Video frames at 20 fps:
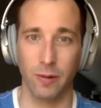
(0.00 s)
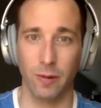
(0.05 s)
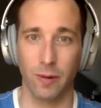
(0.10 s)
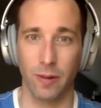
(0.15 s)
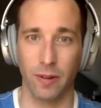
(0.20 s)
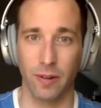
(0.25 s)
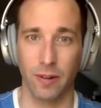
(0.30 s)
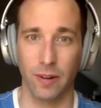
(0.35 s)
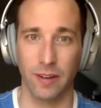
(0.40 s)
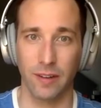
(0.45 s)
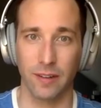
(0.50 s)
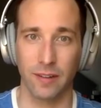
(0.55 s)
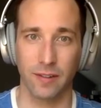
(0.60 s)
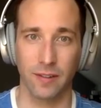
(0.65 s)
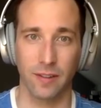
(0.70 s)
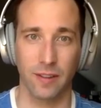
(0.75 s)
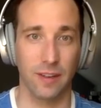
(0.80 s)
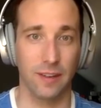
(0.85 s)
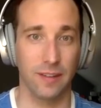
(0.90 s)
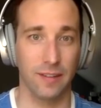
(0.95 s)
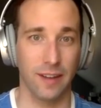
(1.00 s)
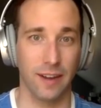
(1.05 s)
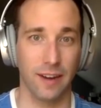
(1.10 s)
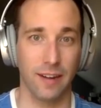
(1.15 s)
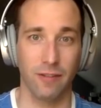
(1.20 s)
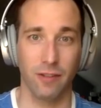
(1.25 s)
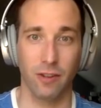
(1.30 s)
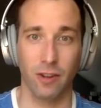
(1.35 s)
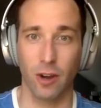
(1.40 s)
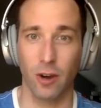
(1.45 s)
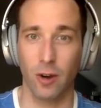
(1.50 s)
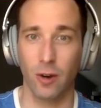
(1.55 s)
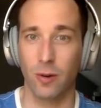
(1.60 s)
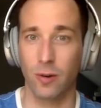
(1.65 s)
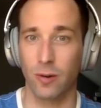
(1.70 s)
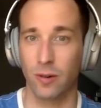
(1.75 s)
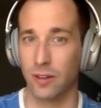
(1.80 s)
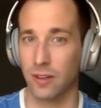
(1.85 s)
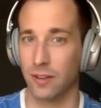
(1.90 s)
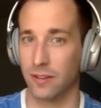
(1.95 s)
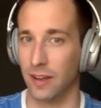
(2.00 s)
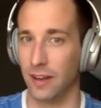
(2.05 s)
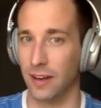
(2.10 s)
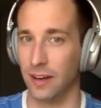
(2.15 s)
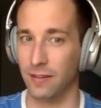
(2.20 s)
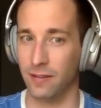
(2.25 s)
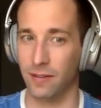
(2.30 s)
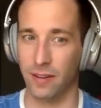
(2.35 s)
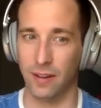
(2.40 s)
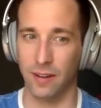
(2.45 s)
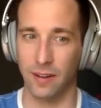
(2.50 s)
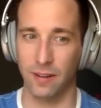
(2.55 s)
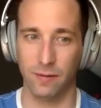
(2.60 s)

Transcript: whether it is the design of the code or design of the